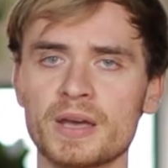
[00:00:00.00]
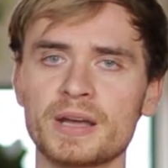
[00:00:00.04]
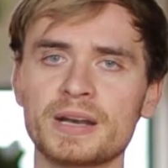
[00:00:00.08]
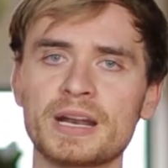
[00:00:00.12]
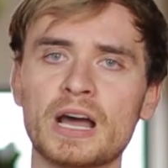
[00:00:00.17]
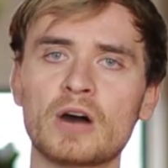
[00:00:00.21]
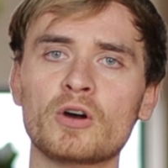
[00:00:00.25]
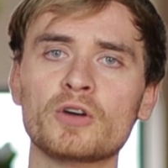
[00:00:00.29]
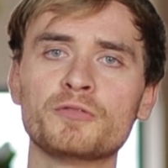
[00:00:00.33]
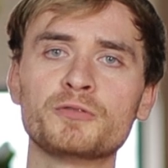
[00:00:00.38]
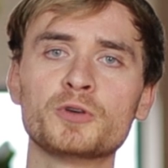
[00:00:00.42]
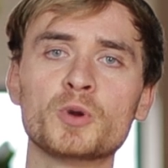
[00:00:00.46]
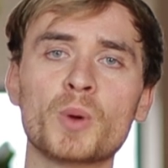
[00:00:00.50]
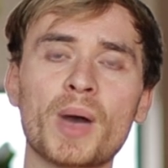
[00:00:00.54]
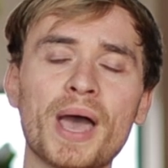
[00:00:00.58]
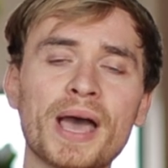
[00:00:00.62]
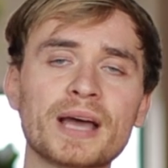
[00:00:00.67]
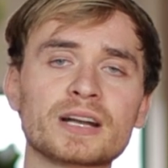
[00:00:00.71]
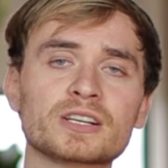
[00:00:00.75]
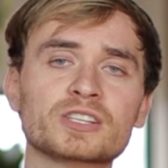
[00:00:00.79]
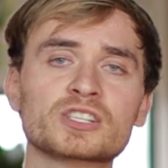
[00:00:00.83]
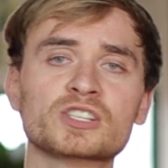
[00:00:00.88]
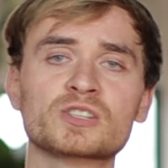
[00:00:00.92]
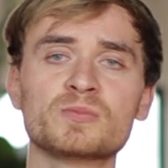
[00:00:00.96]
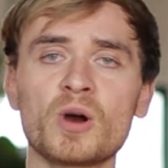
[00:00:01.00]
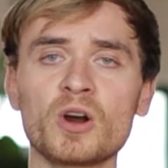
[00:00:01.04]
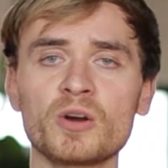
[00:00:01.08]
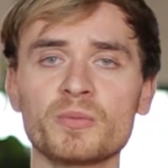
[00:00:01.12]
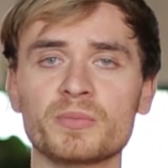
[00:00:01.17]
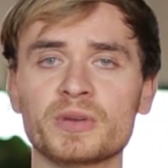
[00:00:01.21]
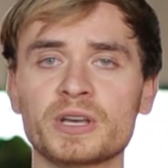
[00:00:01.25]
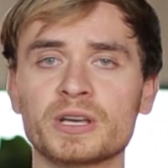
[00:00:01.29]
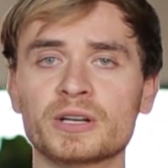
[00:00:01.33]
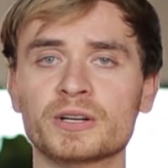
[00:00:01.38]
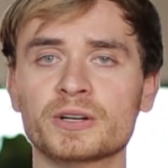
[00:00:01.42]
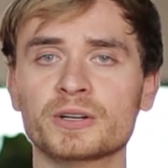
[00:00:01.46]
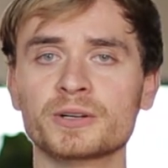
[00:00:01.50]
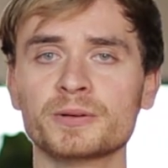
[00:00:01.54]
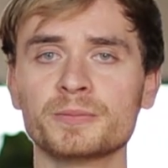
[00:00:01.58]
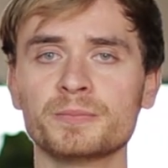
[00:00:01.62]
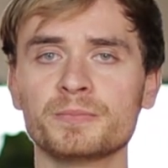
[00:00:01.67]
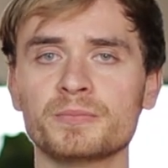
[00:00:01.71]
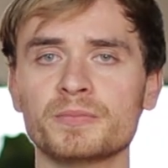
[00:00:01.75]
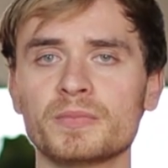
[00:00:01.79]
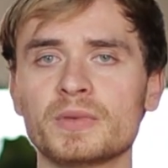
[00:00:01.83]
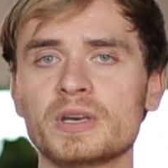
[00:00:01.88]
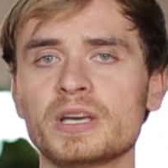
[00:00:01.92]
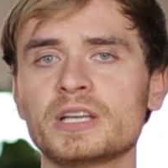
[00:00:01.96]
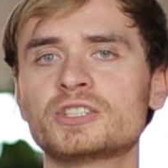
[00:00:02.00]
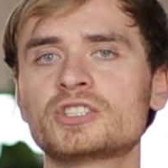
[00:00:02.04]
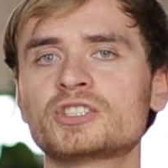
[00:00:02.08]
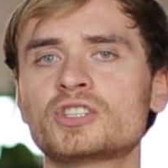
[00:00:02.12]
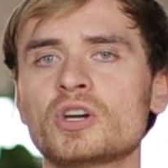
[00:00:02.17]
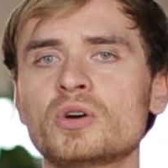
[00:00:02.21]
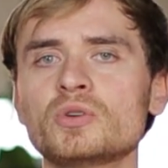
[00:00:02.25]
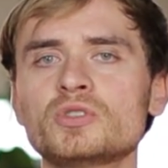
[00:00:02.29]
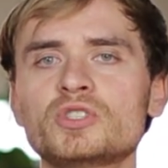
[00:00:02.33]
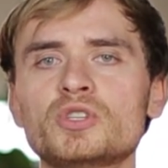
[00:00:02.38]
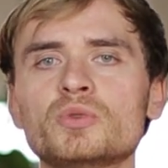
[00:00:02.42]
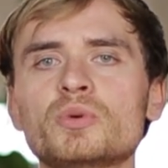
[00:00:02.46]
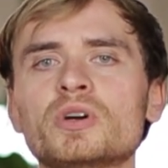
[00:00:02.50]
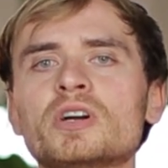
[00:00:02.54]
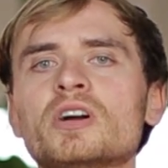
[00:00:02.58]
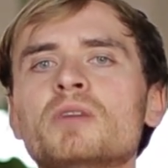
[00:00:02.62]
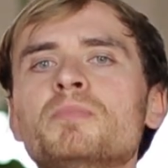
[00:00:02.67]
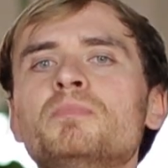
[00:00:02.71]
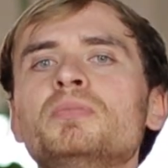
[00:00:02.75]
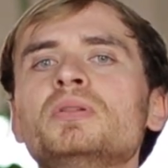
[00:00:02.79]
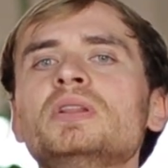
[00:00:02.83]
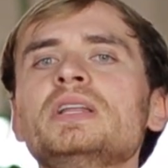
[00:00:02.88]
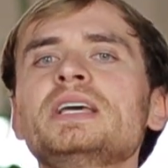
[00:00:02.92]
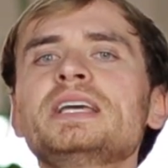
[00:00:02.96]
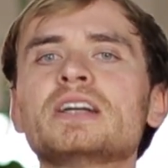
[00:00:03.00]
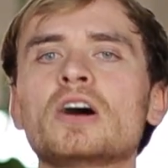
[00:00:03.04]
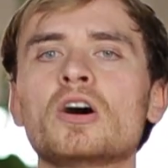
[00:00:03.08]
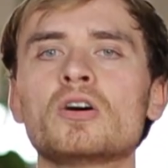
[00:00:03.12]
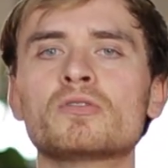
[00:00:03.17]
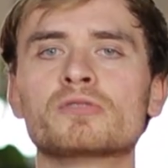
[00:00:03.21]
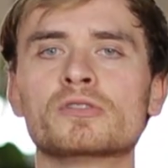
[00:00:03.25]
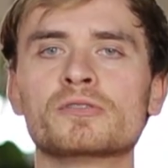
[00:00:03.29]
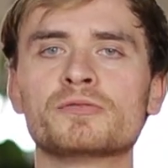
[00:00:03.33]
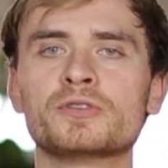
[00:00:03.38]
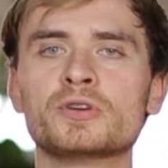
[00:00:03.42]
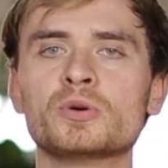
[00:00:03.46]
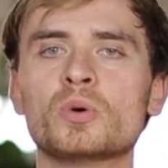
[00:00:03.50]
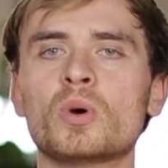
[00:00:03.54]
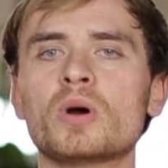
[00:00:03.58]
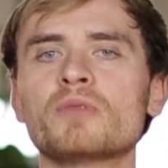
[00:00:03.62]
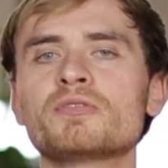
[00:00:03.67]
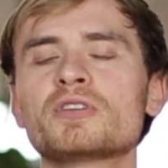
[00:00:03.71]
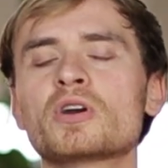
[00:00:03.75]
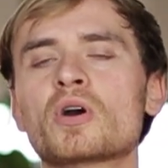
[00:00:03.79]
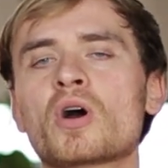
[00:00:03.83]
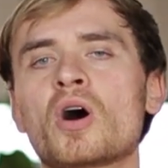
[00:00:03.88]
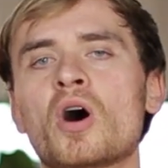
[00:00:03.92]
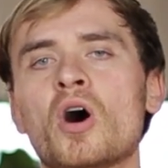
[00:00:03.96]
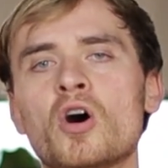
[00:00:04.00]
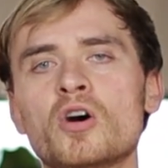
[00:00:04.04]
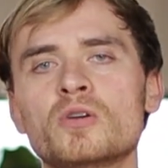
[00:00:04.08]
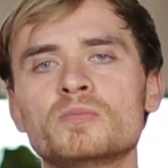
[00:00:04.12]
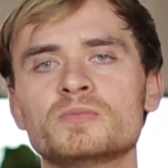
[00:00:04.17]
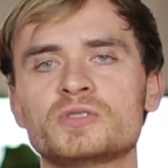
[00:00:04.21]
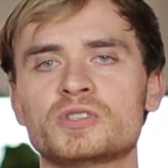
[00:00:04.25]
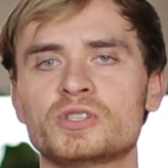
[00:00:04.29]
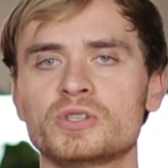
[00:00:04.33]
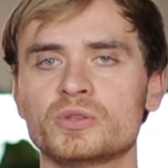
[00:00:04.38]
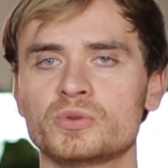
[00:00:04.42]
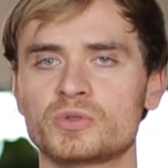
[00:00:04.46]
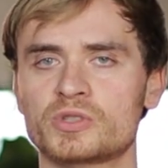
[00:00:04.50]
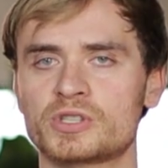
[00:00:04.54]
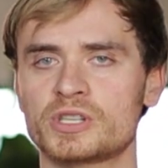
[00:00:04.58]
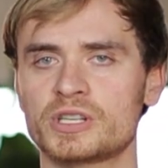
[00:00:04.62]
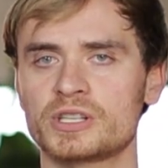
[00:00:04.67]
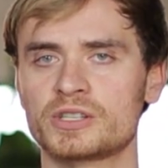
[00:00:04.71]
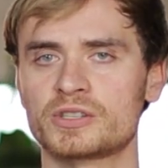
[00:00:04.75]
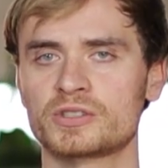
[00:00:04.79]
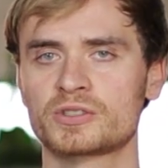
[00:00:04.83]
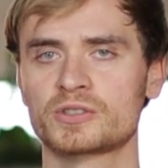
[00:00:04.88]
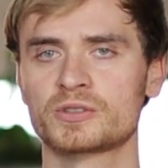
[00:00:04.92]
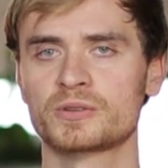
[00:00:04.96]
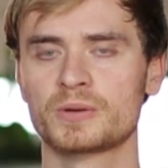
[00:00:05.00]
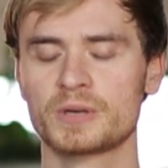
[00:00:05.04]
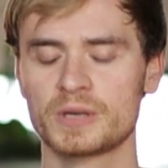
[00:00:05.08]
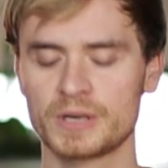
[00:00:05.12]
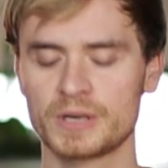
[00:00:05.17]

Now, if you add a smart meter, it shows you a complete overview of your home's usage.